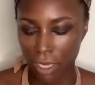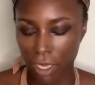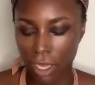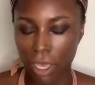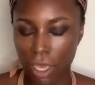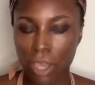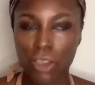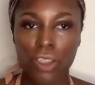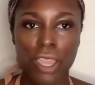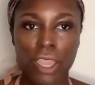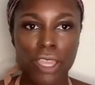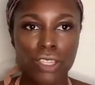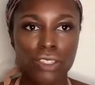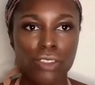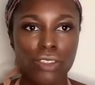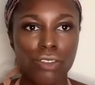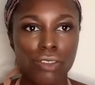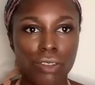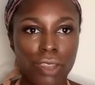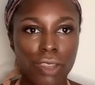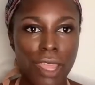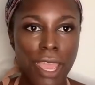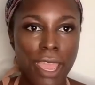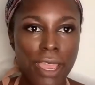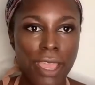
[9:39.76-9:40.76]
Okay, so
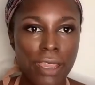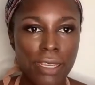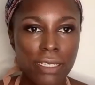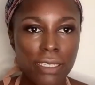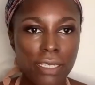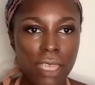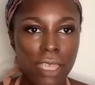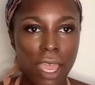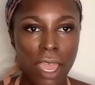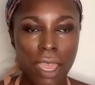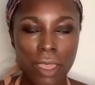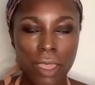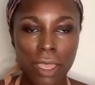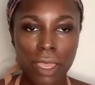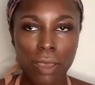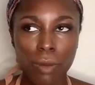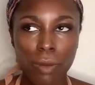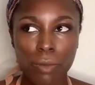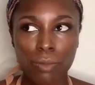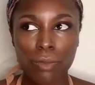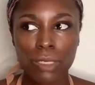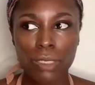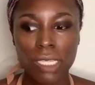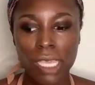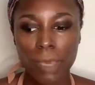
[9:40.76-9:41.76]
next I
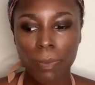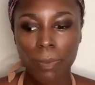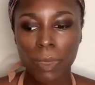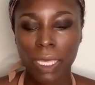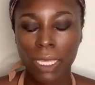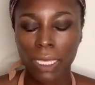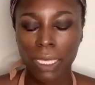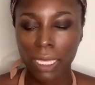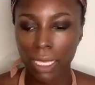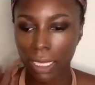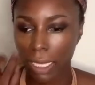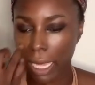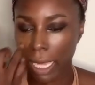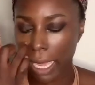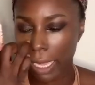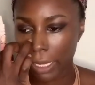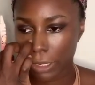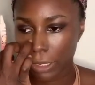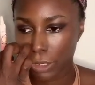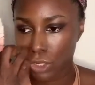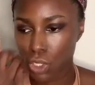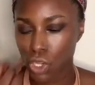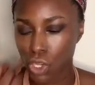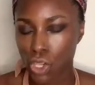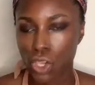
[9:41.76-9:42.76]
typically like
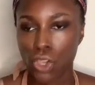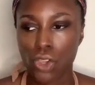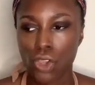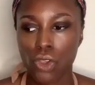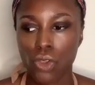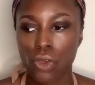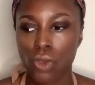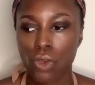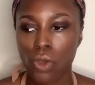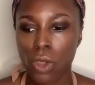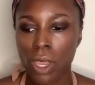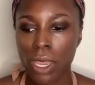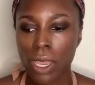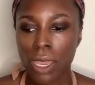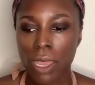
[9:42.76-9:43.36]
to